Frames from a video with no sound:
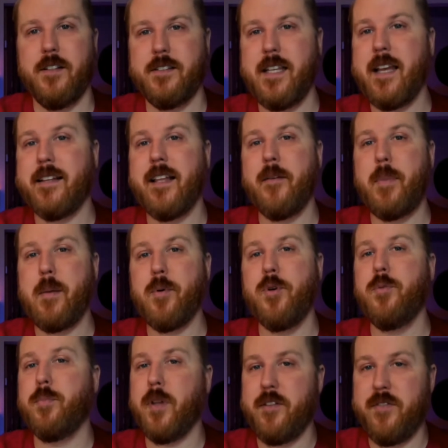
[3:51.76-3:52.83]
saying that people
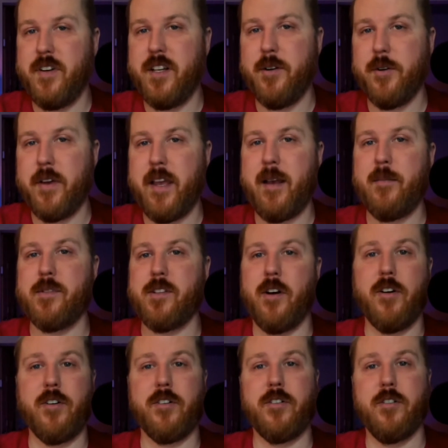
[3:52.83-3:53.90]
who play video games
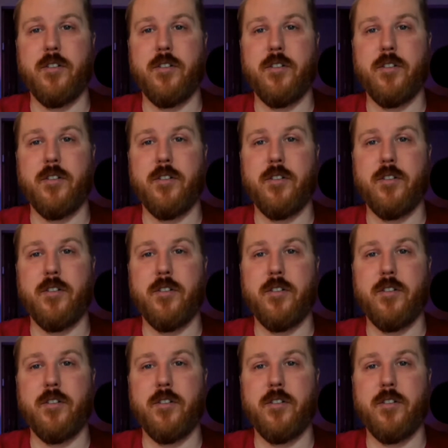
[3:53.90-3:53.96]
are